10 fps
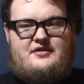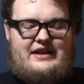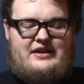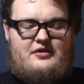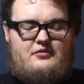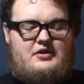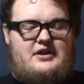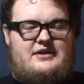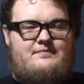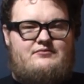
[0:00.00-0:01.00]
and they don't
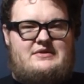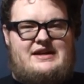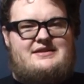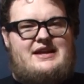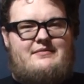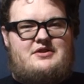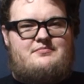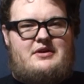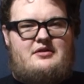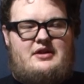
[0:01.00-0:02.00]
really taste that much
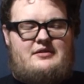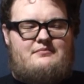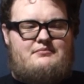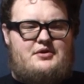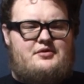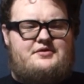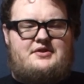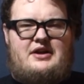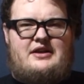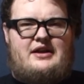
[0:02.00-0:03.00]
better than bugles
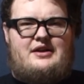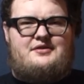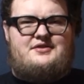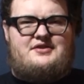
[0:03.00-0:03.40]
or anything else,